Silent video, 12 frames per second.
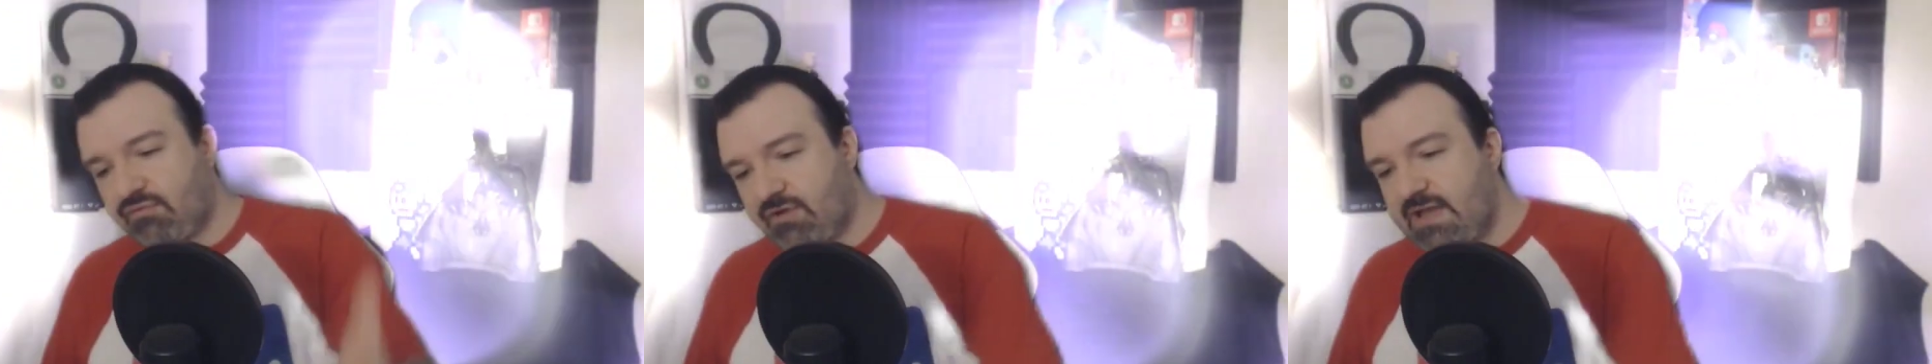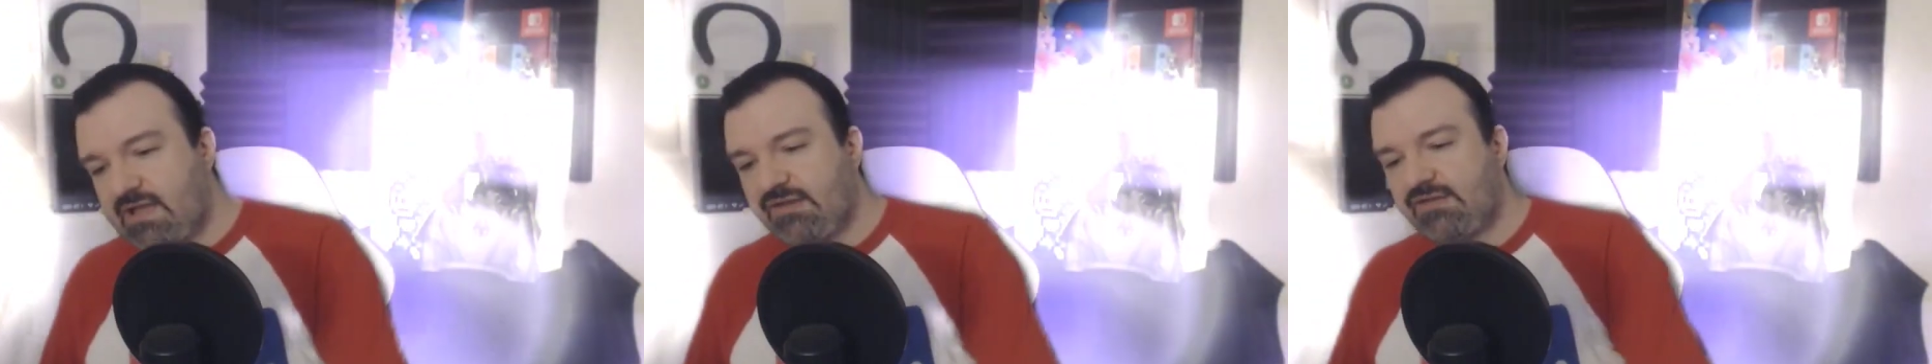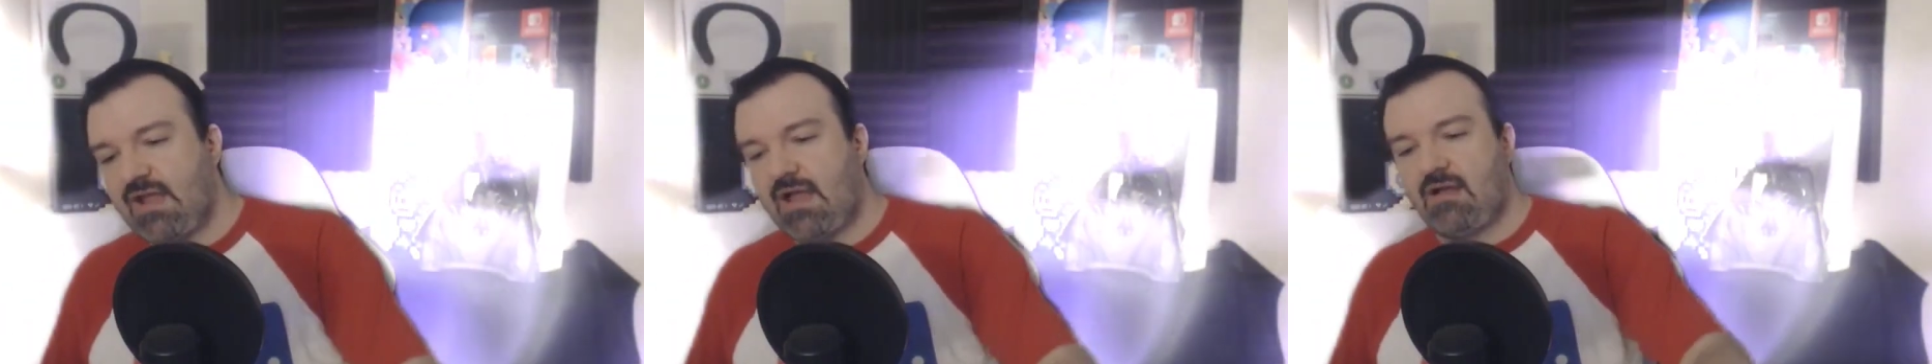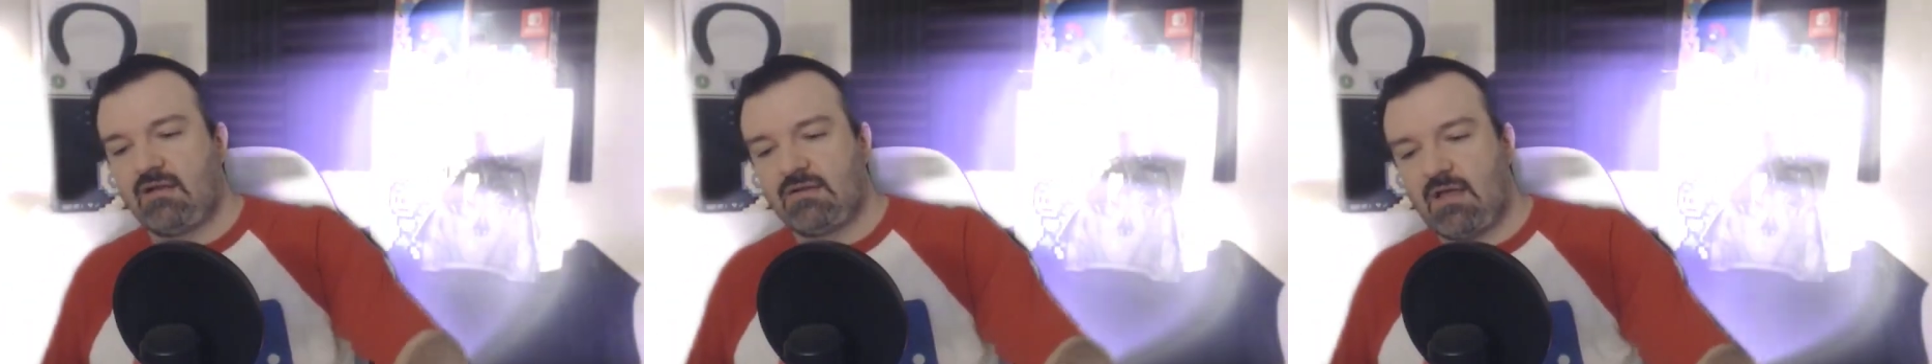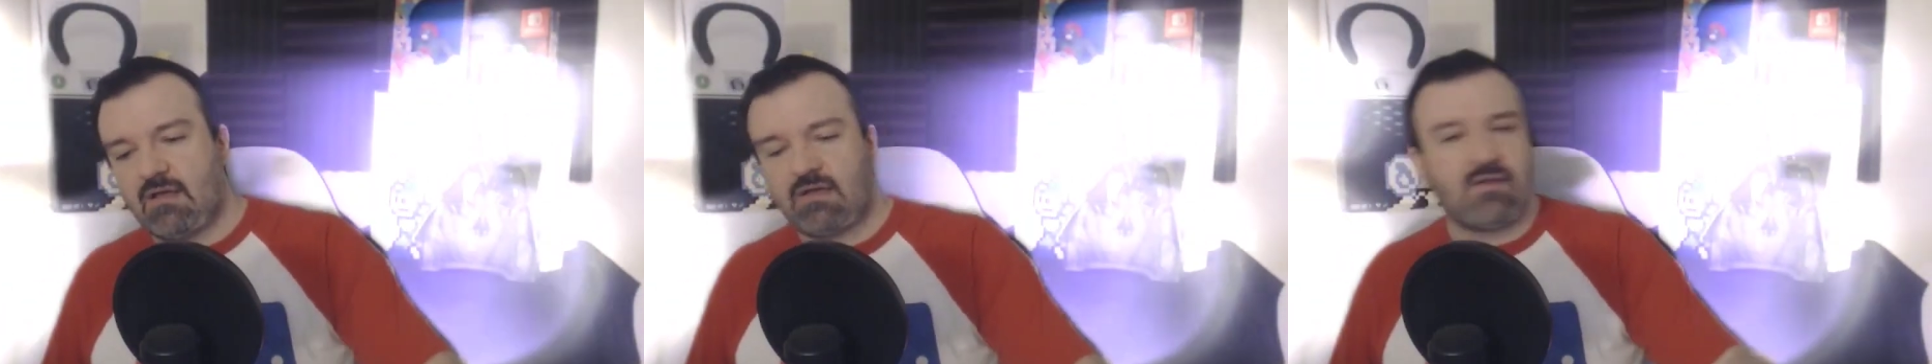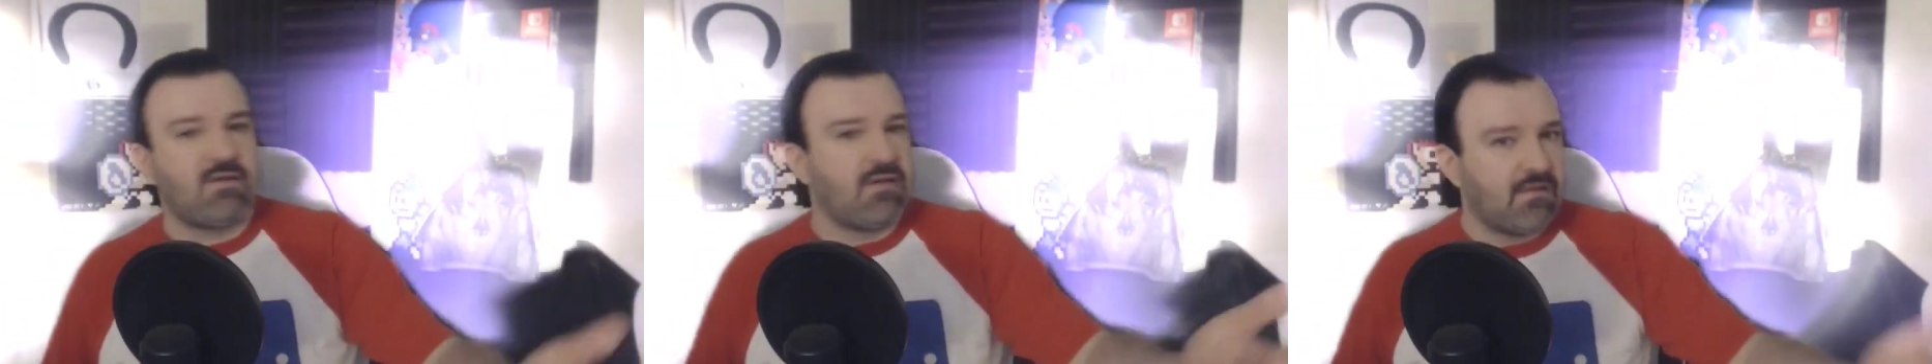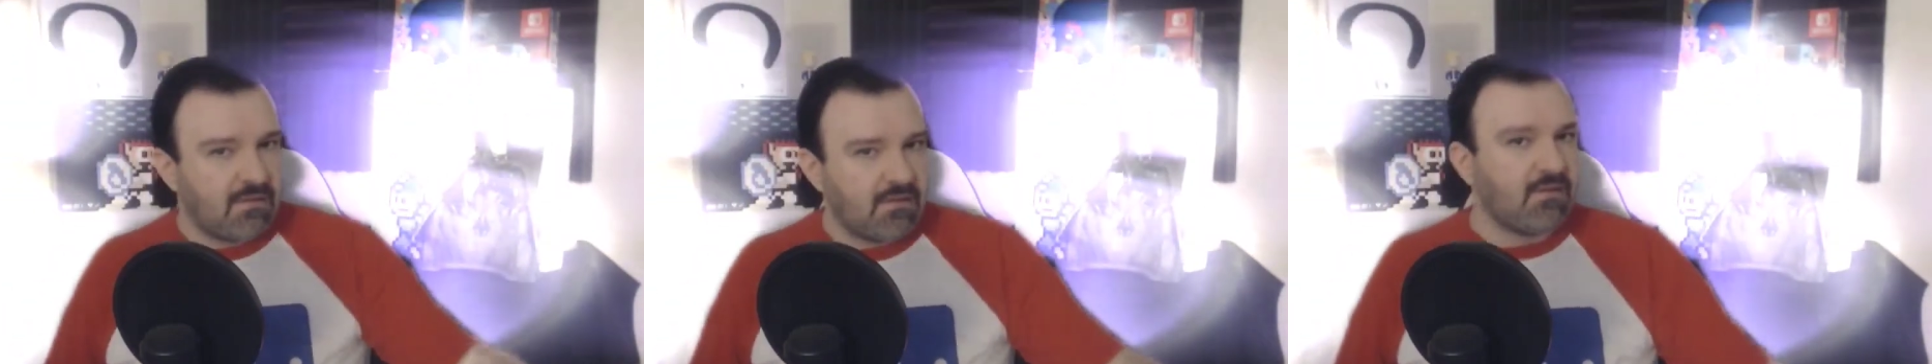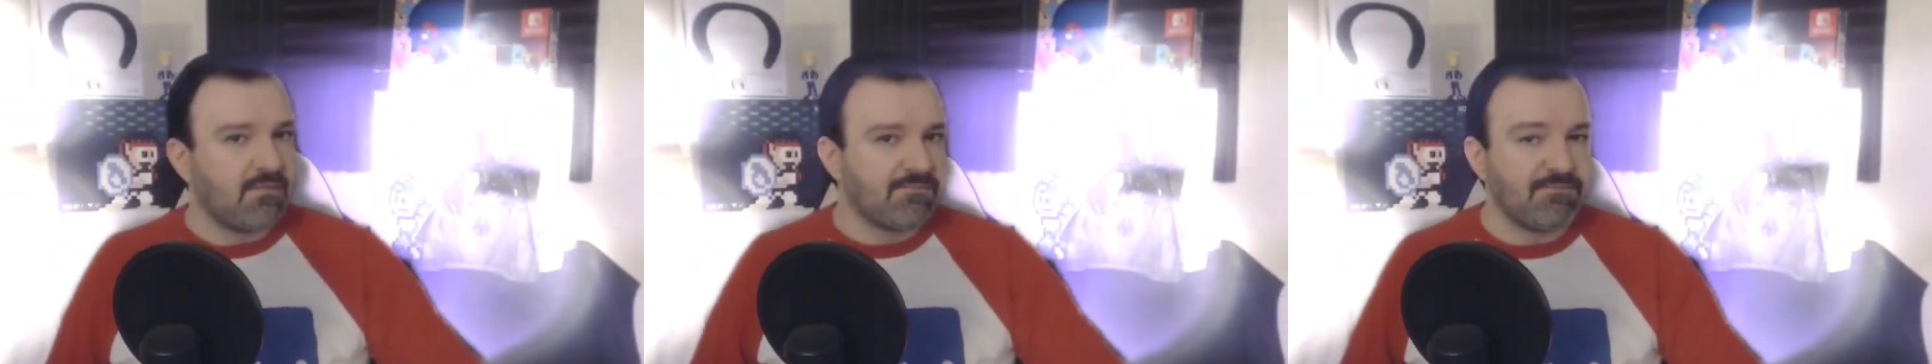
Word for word: my break is not aligned.